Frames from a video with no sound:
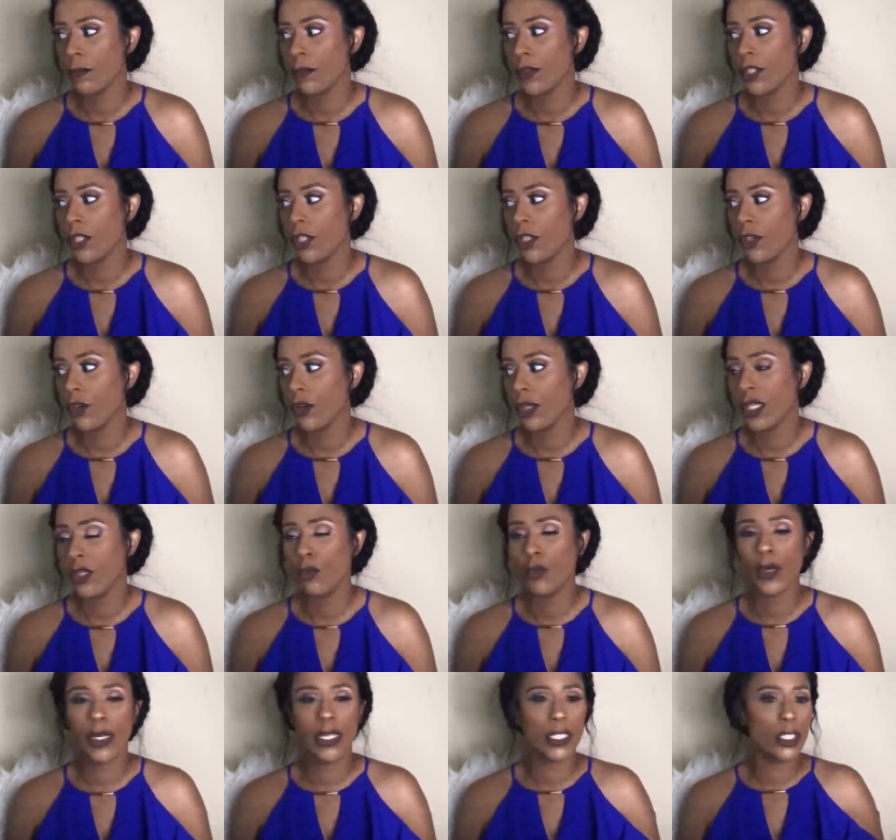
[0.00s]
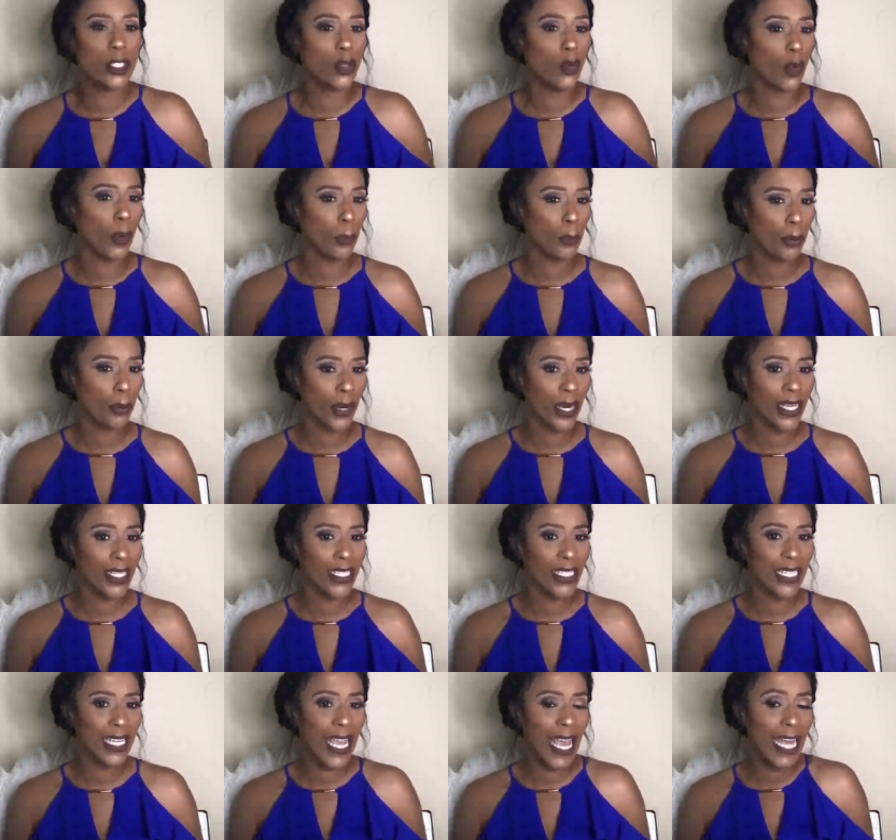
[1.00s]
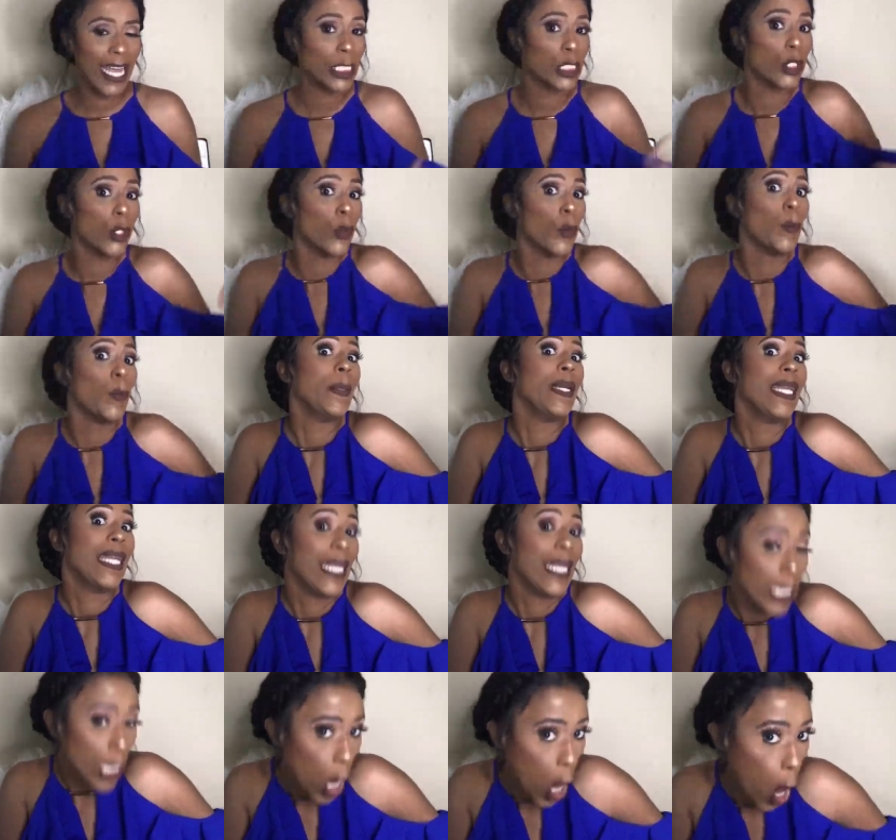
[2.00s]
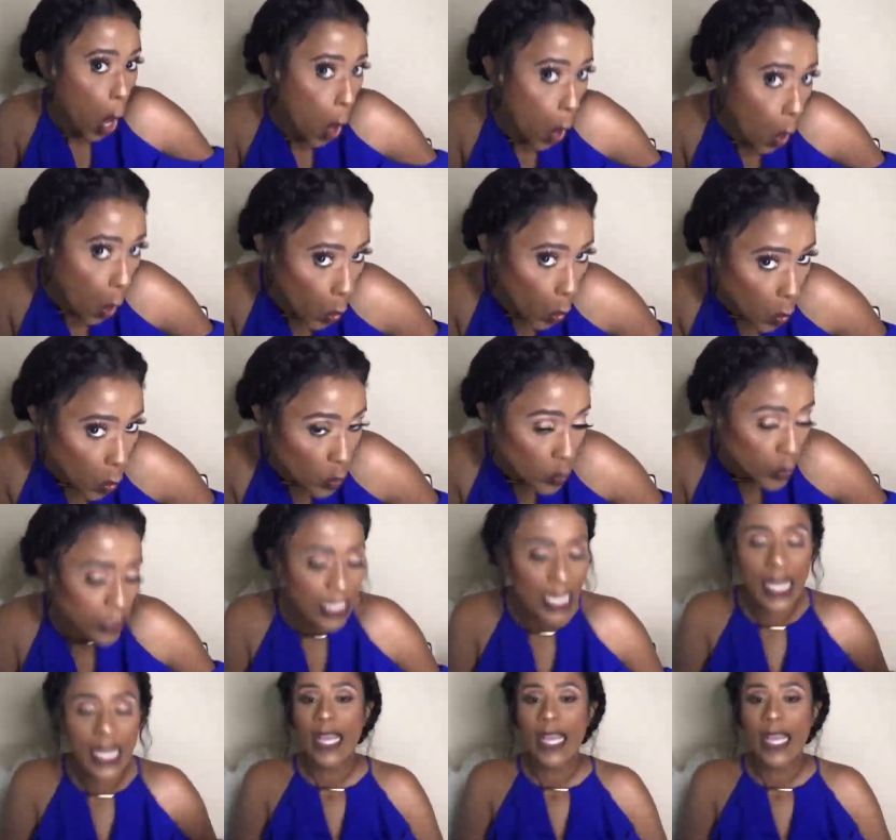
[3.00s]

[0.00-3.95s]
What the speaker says: you know, he wasn't too impressed. He had too many hoes.